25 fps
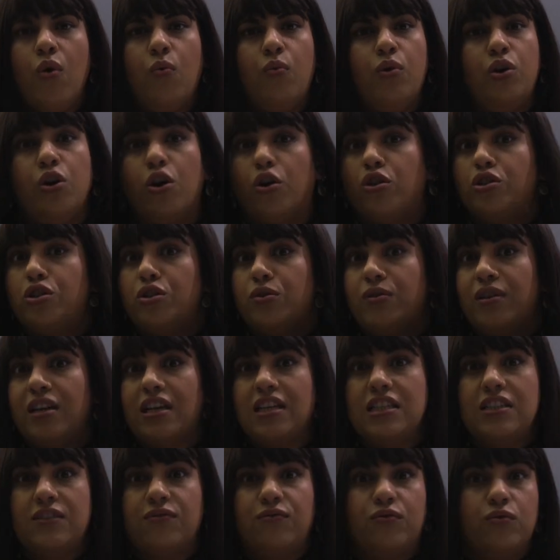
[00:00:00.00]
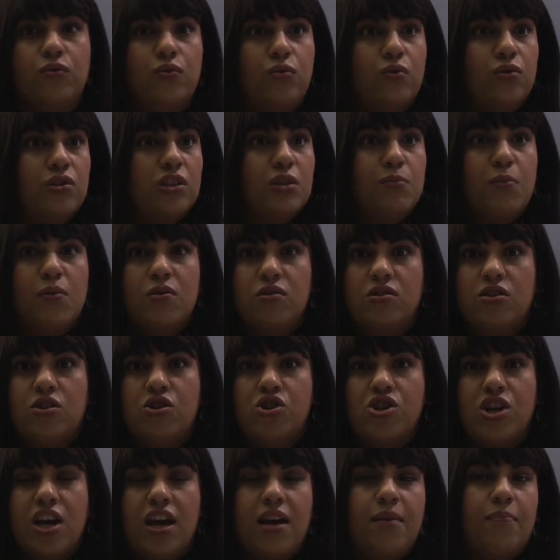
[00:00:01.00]
We're not doing this for
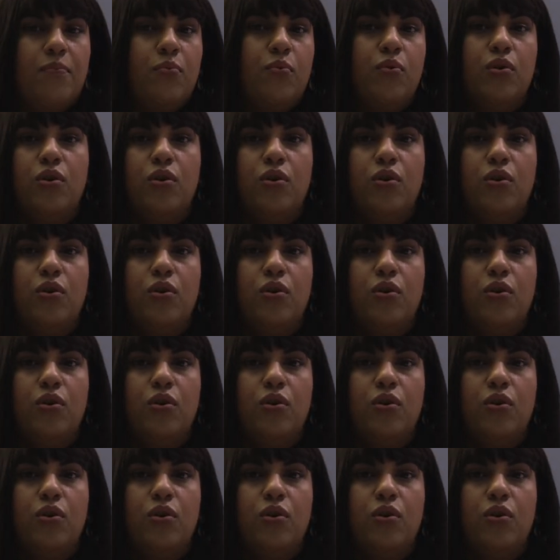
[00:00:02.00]
sponsorship.